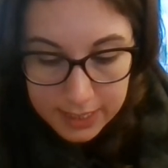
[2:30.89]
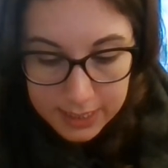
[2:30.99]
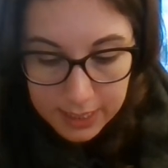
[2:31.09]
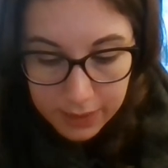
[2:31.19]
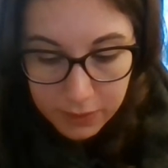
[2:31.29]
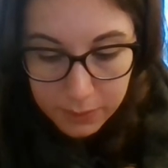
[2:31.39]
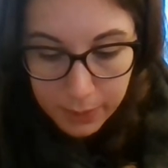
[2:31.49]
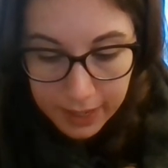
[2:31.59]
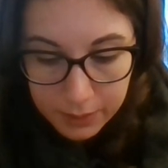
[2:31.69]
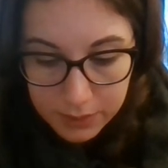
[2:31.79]
Slither
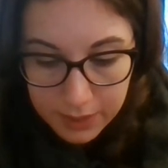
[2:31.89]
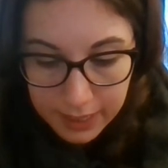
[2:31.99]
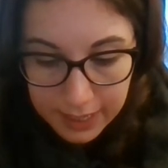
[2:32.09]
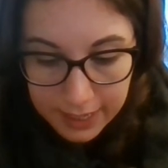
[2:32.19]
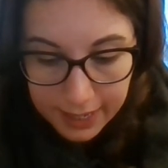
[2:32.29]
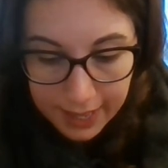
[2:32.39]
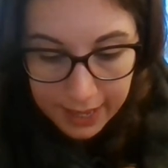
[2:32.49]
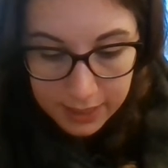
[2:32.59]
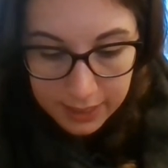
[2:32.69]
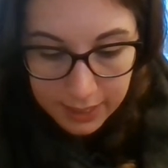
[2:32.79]
wound the key
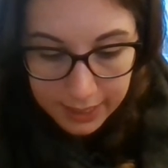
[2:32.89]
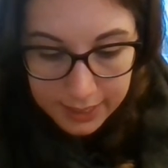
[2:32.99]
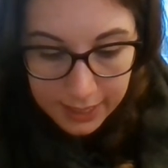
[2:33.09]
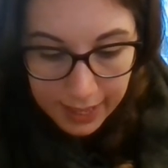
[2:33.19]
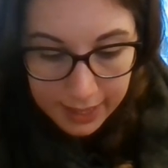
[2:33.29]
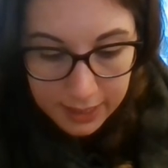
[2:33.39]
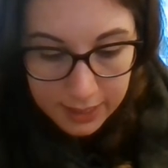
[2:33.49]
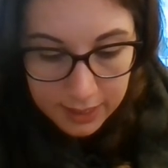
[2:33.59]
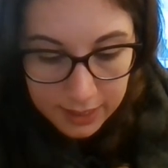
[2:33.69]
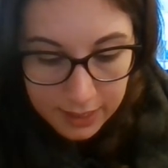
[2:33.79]
again,
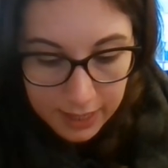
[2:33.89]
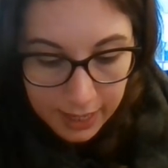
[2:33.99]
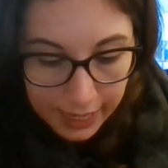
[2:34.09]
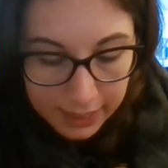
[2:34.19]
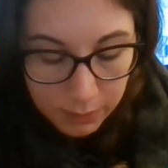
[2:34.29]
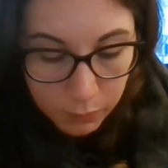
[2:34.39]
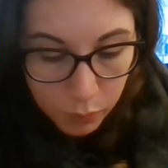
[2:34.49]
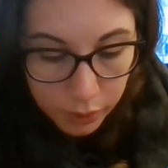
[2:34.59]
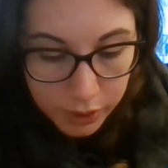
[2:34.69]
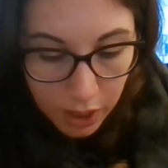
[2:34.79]
and
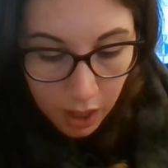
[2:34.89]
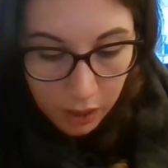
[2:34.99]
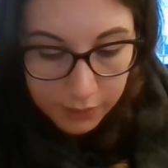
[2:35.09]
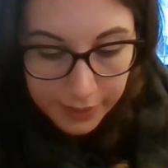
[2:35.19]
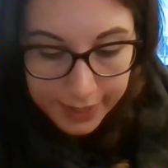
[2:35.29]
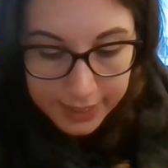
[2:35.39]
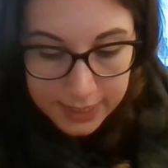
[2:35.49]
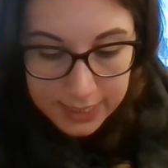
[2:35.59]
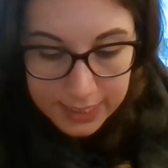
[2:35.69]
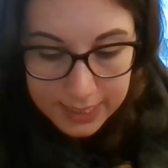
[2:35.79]
more dark
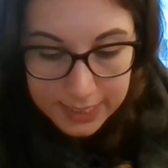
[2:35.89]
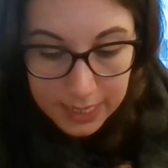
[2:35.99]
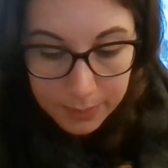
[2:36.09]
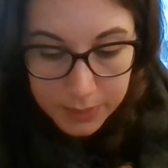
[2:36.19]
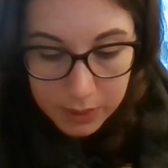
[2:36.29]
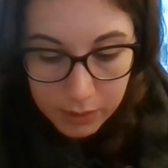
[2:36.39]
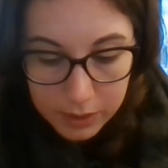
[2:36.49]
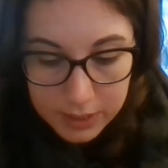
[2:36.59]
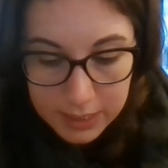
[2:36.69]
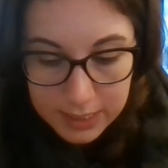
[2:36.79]
veins seeped
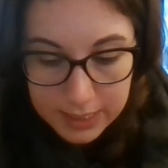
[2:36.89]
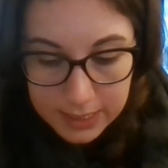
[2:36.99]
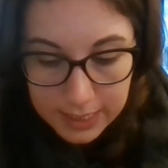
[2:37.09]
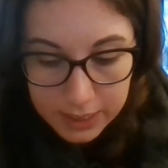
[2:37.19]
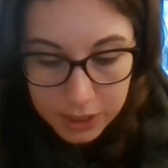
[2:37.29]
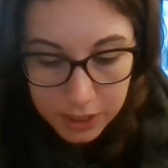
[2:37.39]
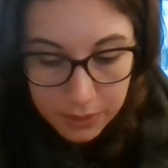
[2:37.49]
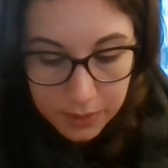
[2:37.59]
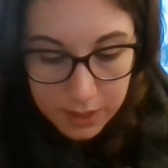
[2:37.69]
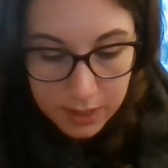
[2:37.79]
across the statue,
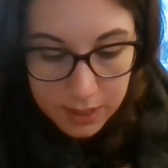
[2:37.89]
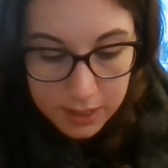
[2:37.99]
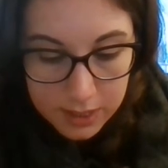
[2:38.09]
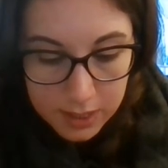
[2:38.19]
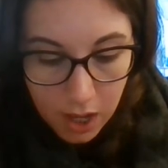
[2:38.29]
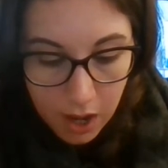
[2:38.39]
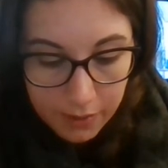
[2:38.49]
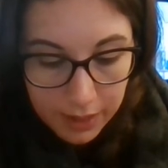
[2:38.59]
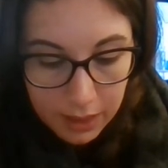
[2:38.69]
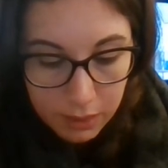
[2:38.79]

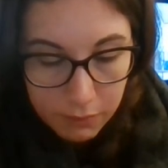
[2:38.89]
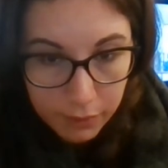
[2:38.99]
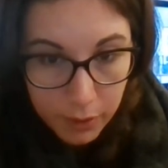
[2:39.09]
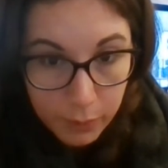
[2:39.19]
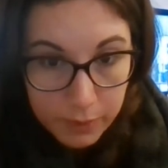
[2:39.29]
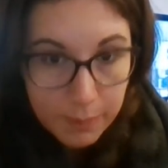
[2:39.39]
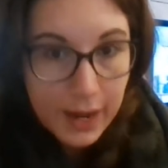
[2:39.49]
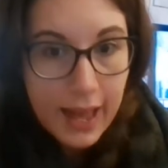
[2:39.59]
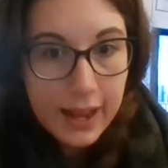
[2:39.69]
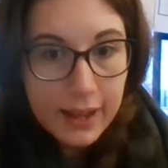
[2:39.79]
scarring it through with
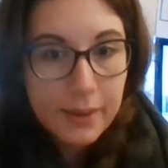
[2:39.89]
black.